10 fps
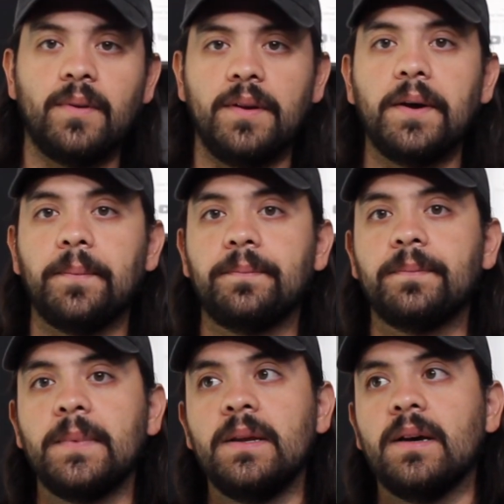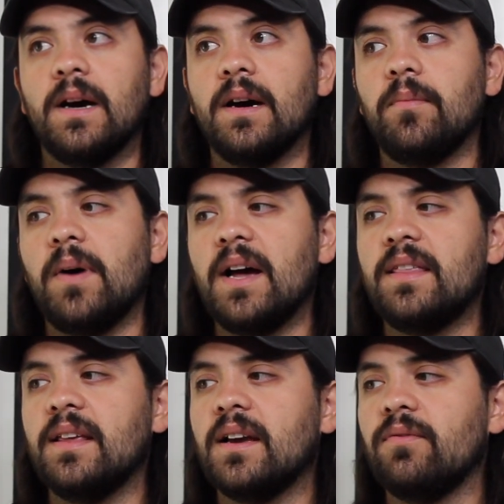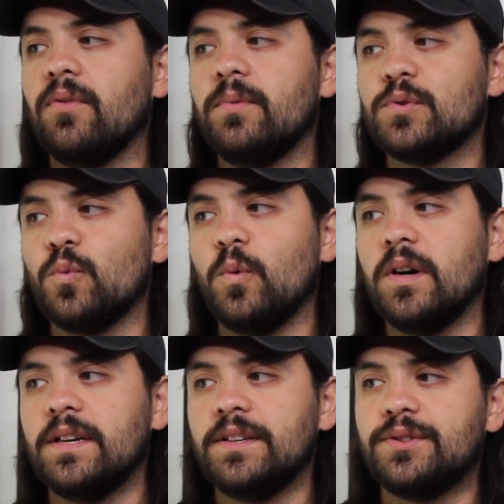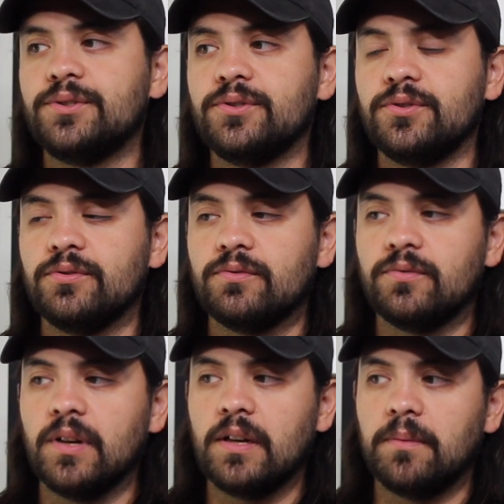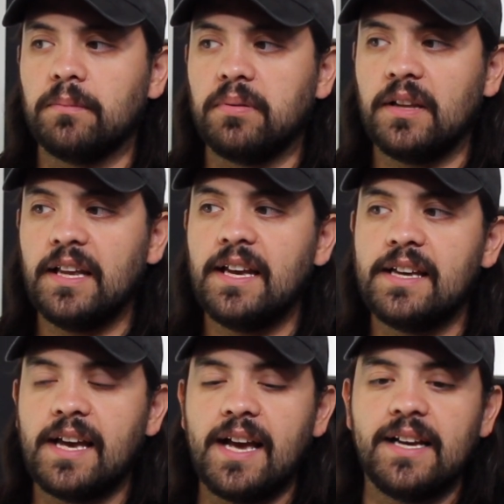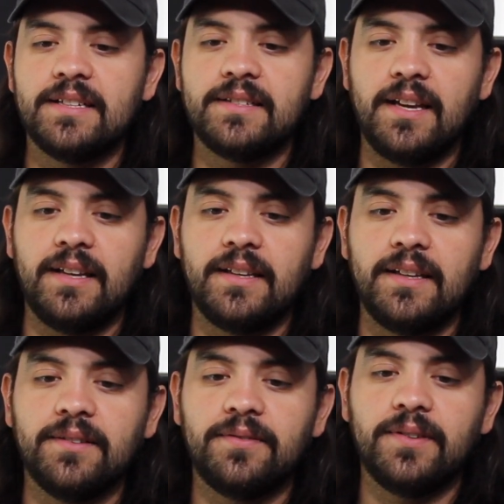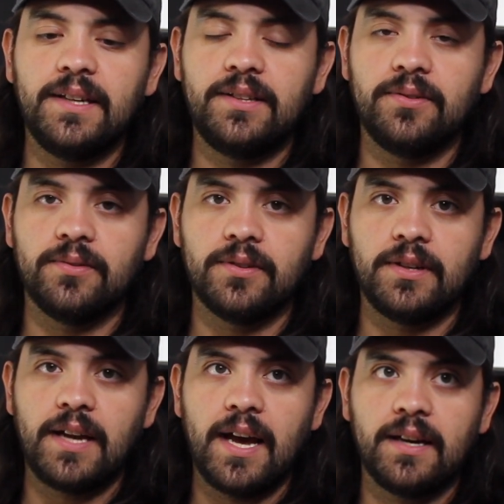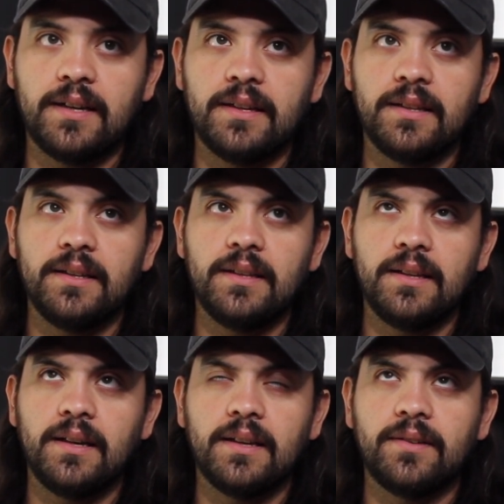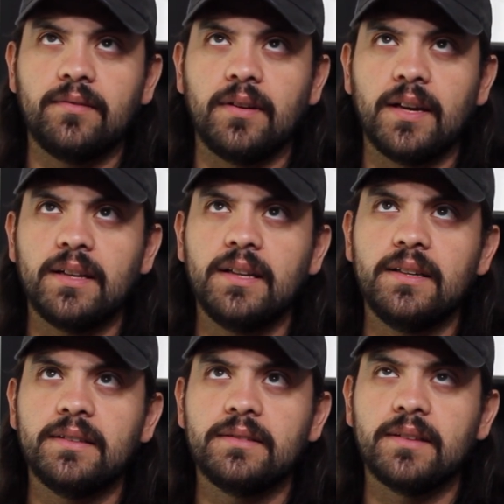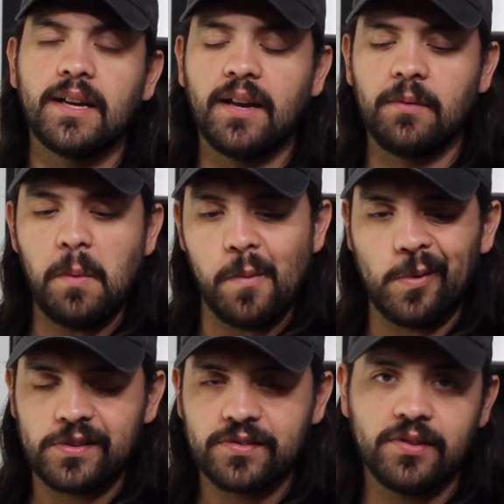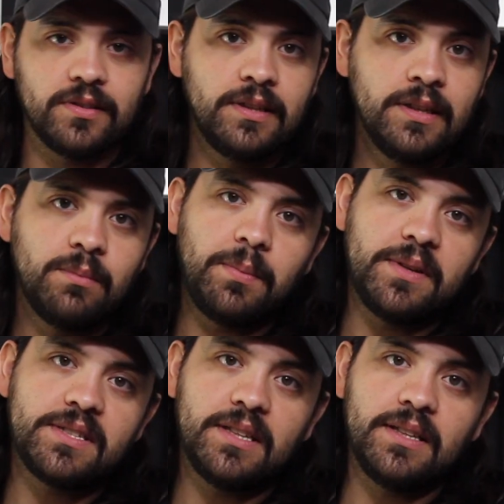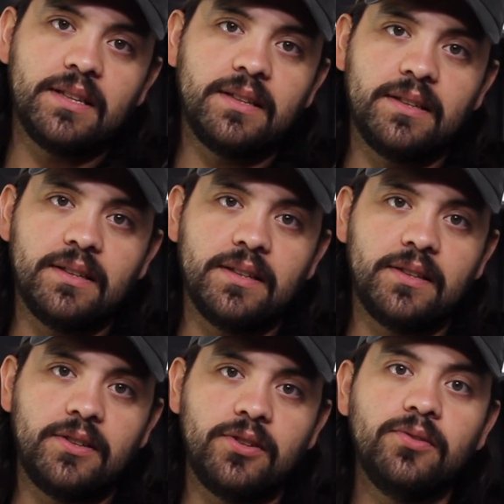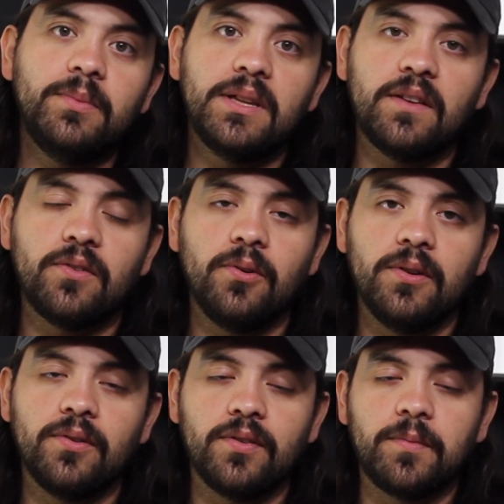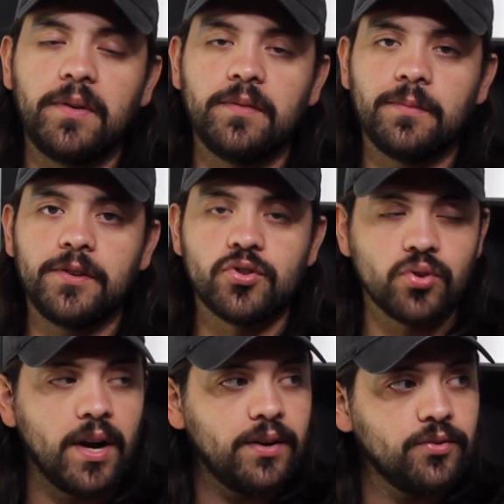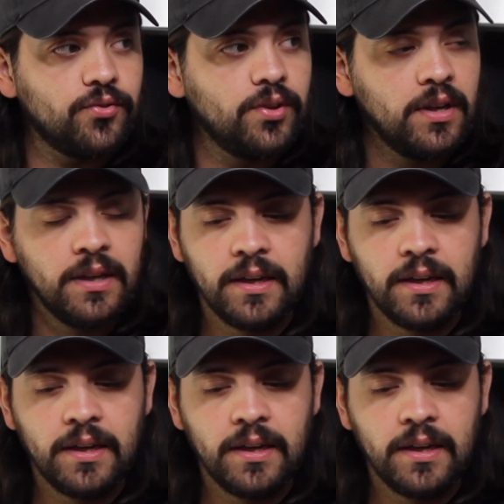Yeah. I think I've always wanted to play as a neophyte or an acolyte. I can't remember what it's called, but basically the human that's going through the Space Marine trials. Mm-hmm.